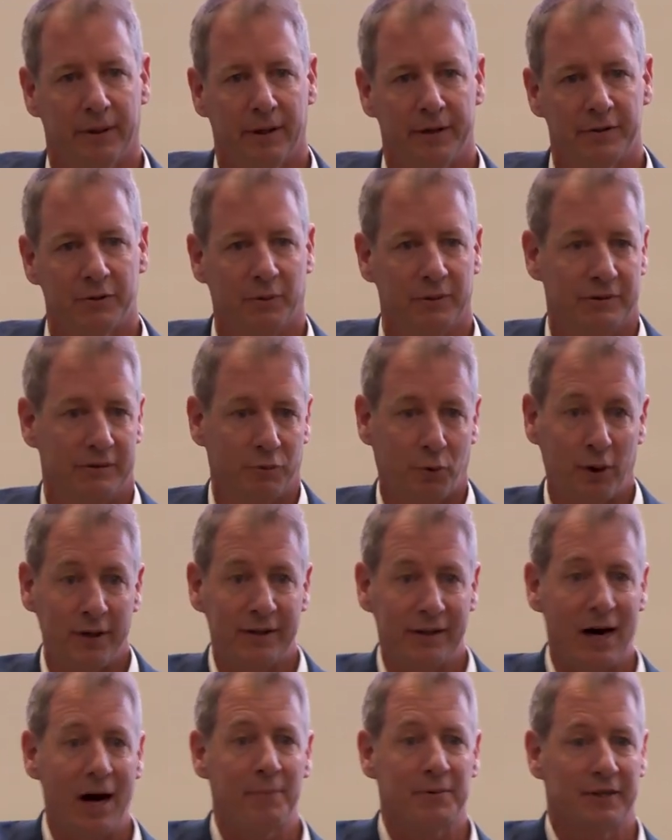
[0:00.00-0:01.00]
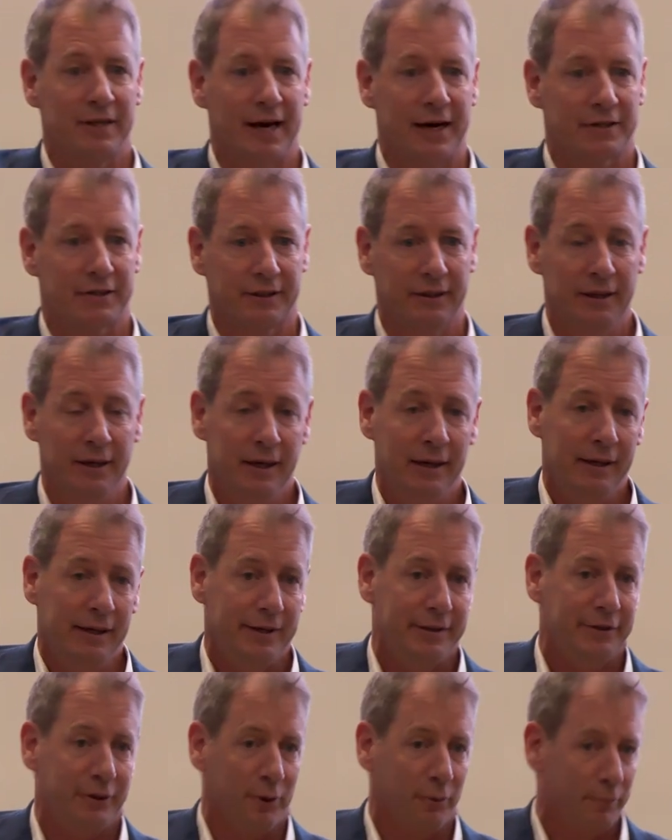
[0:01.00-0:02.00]
And so it's quite the opposite actually,
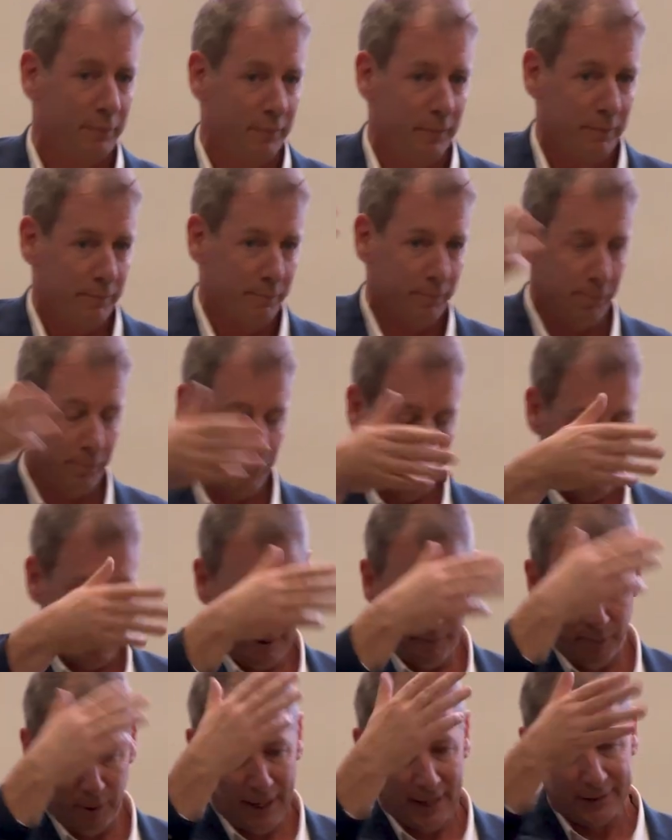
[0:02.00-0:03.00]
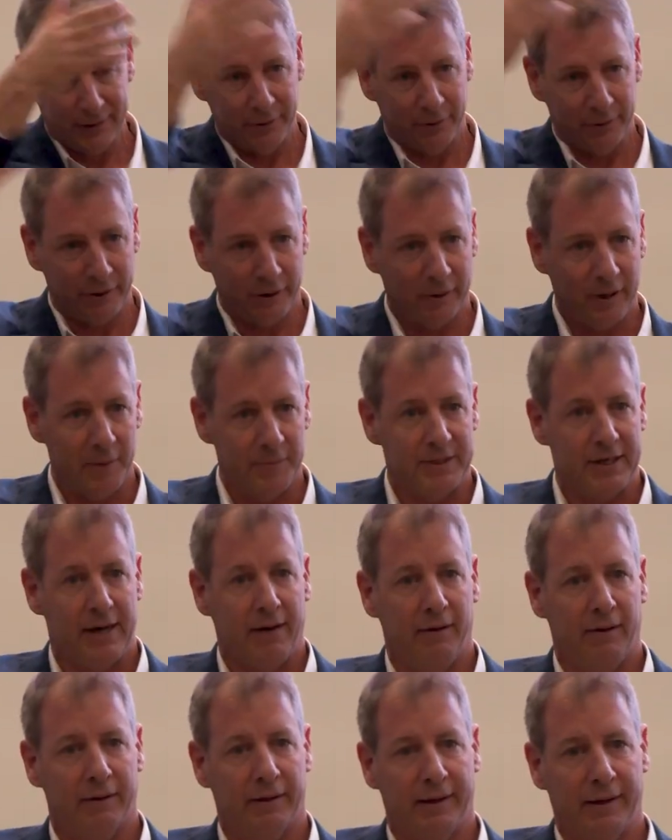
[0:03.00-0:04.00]
is, you know, uh, Blackstone, you know, comes to
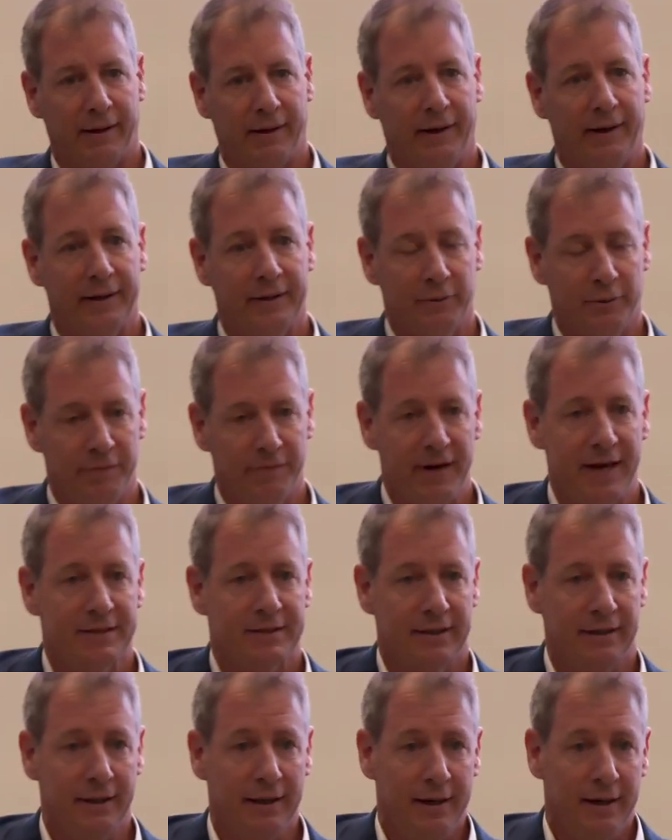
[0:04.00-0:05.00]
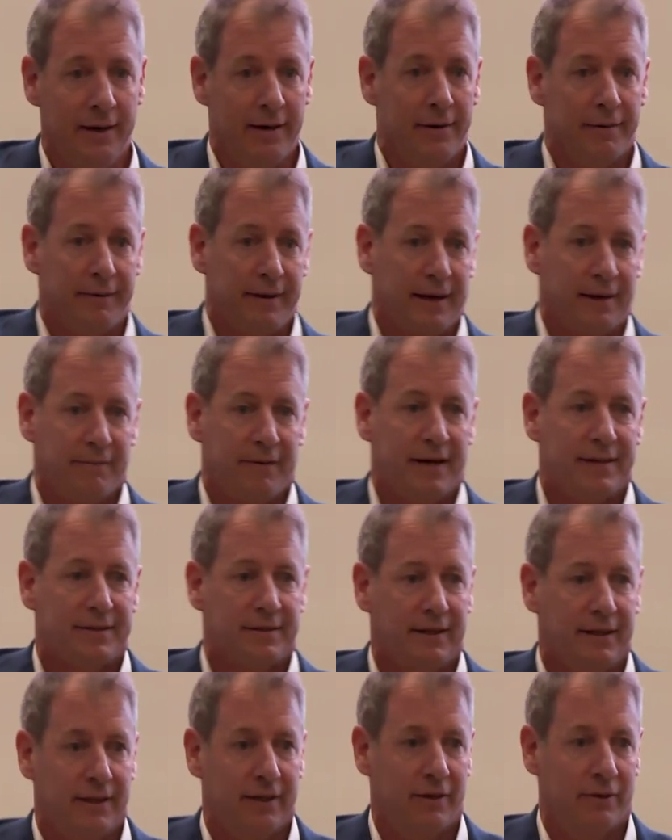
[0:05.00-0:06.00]
L A to invest, and they
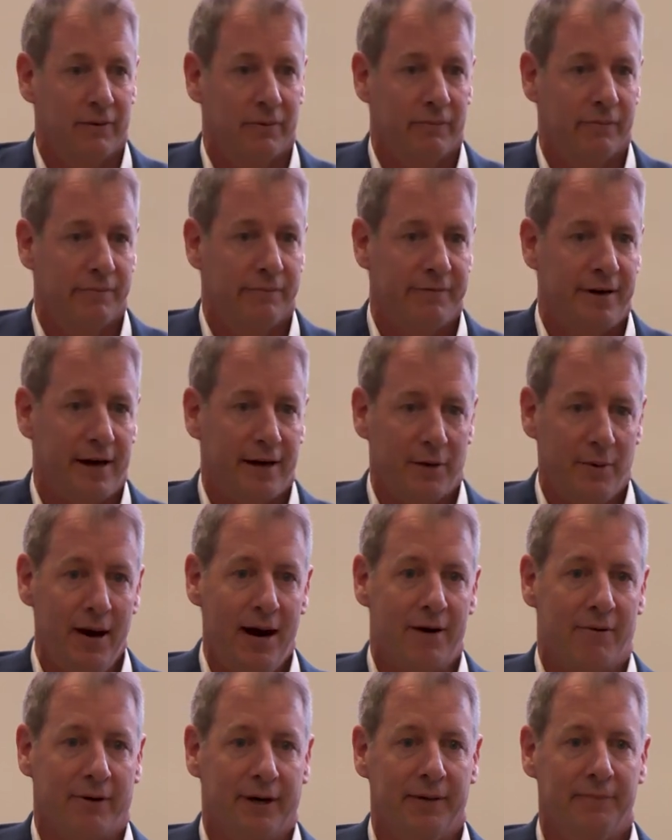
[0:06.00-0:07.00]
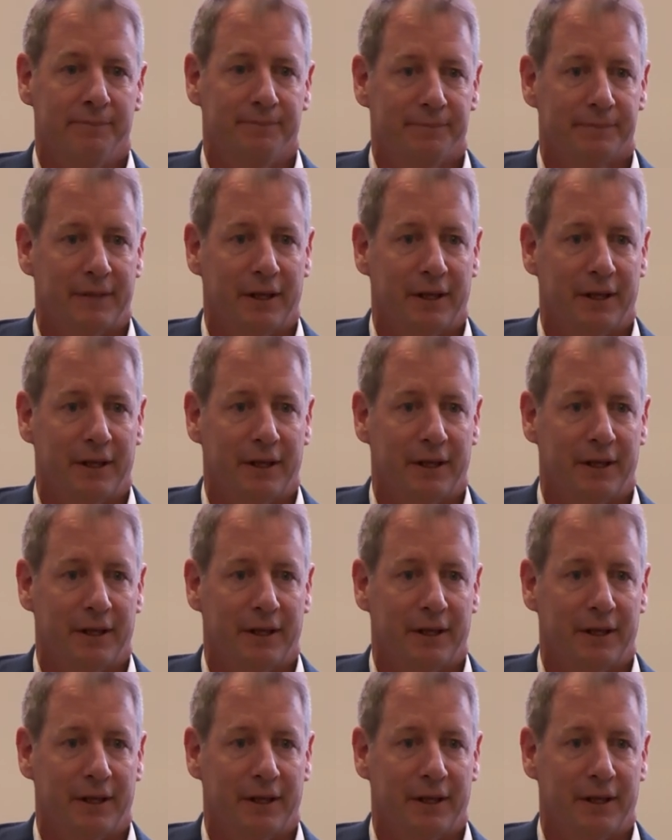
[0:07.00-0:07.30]
invest in value add, right?